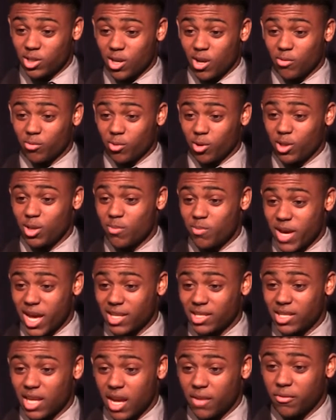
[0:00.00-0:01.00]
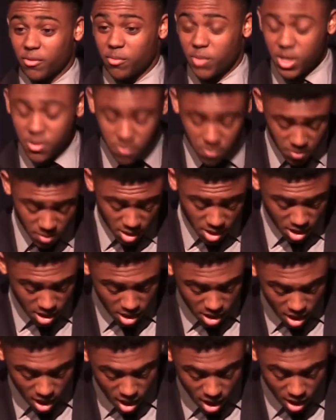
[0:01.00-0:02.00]
a really bad sign for me.
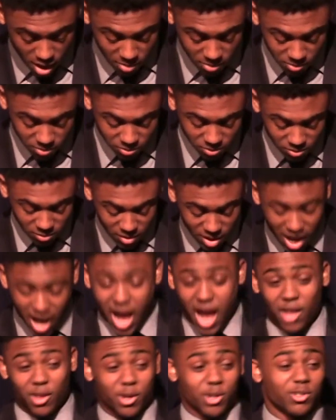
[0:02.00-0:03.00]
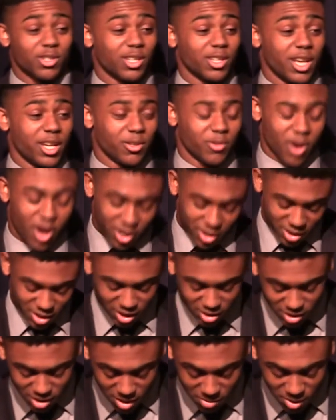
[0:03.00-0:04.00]
I learned it later on.
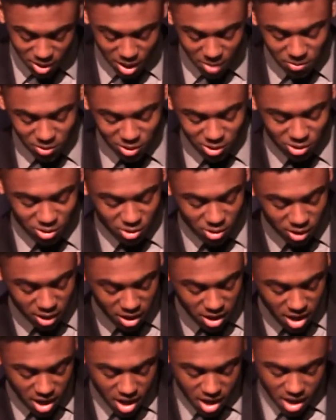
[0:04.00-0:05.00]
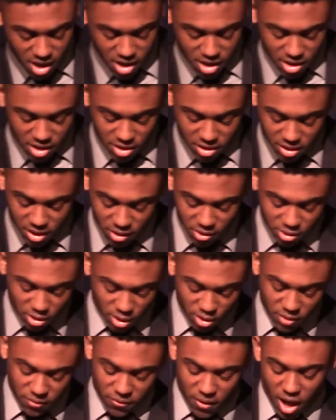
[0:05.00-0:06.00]
It's coming up in the story.
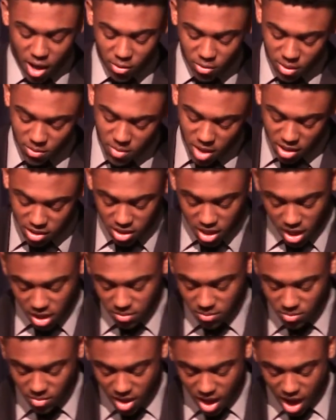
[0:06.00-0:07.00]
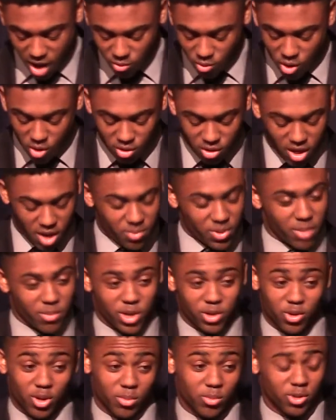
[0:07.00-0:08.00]
So the following Monday, I woke up at my
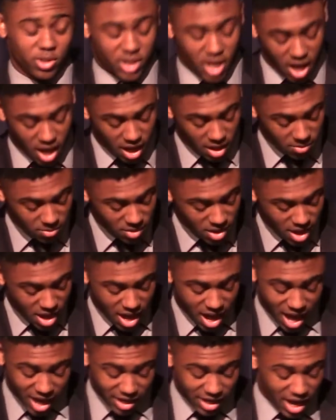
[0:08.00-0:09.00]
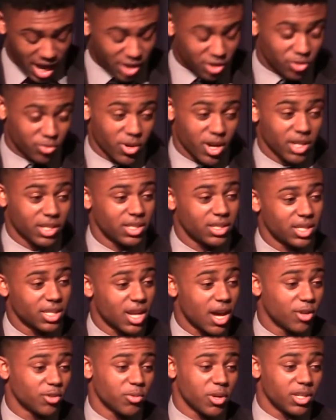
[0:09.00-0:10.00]
normal time, I got dressed, and
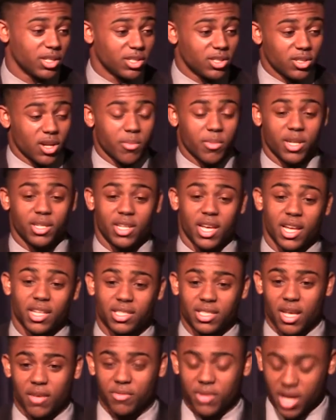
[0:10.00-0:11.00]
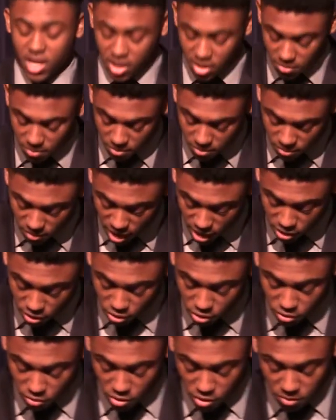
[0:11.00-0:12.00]
I was ready to start my day at 7 a.m., like
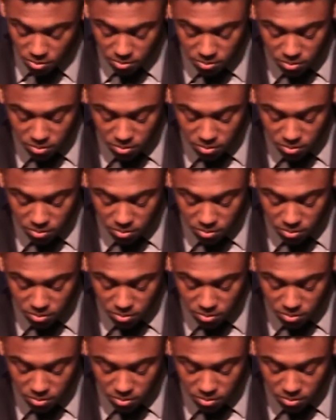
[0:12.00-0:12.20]
usual.